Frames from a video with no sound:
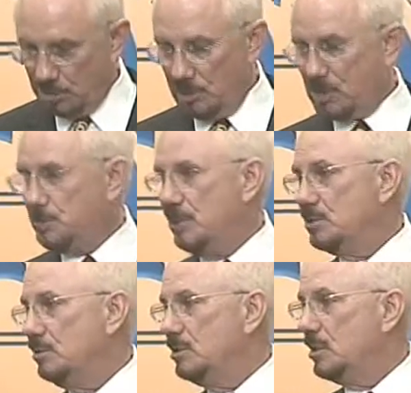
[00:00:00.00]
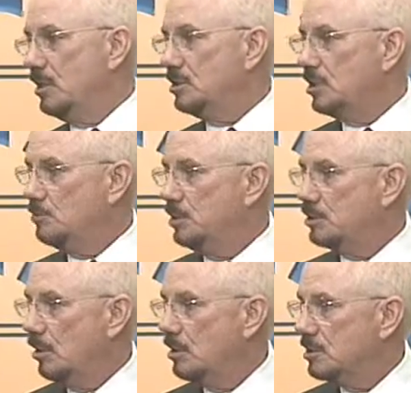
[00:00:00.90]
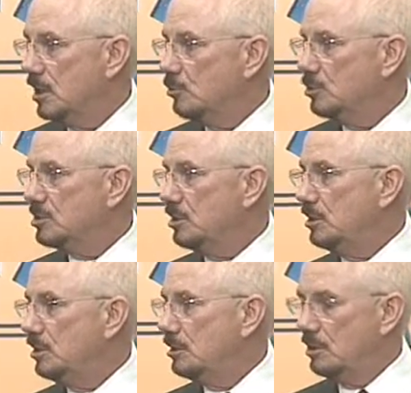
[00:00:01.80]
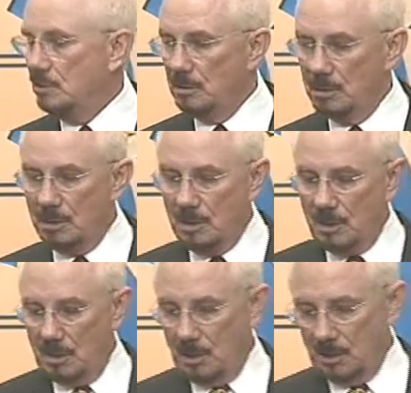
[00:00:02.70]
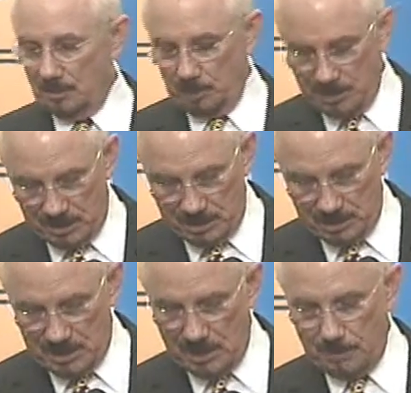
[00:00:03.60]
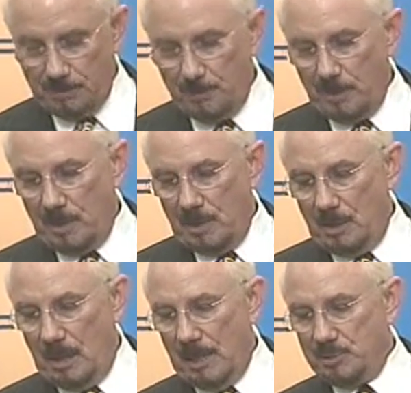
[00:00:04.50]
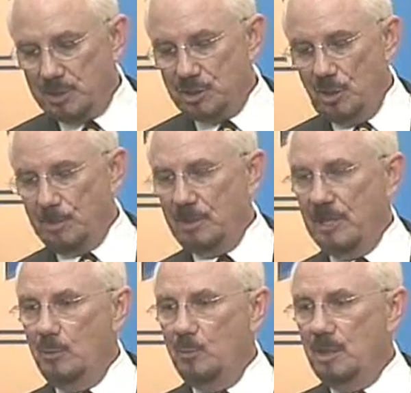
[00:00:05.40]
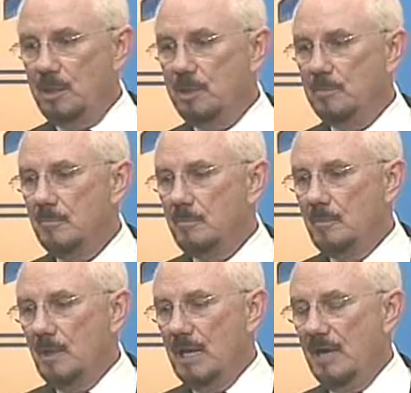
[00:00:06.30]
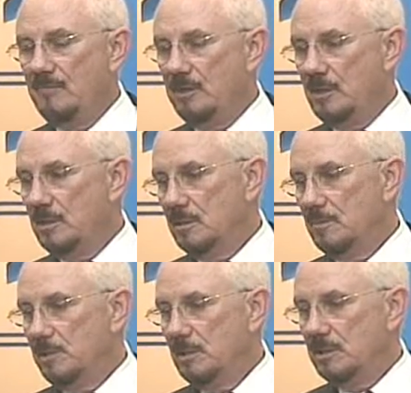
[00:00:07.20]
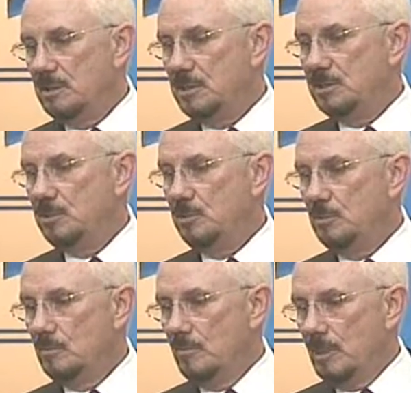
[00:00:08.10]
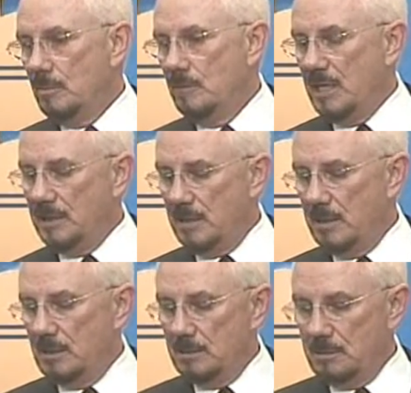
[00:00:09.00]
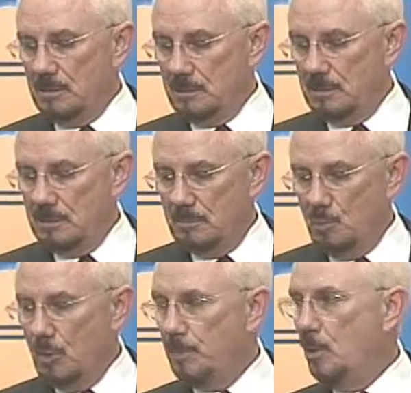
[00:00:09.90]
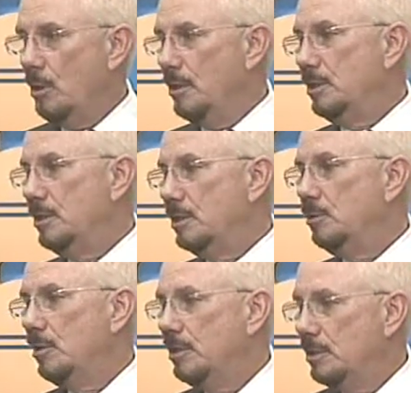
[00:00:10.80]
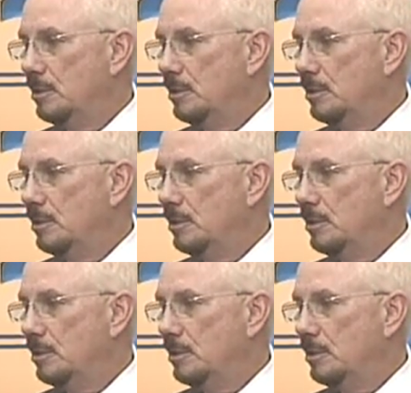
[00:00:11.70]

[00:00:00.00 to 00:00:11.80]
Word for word: and speaks on these kinds of subjects all the time on CNN and other, other places. And I'm just hoping that we have the ability to make that more apart and integrated into